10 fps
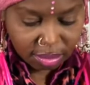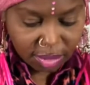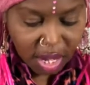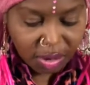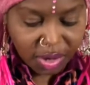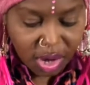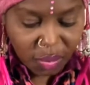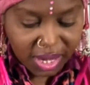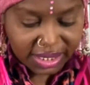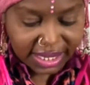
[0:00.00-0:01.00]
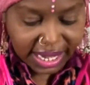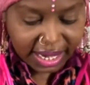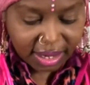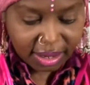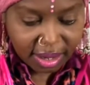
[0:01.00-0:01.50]
Hold on one
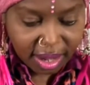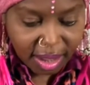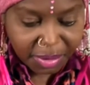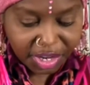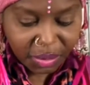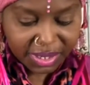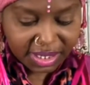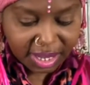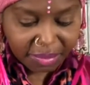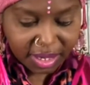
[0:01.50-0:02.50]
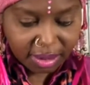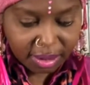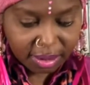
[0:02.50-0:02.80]
second. I'm cueing something.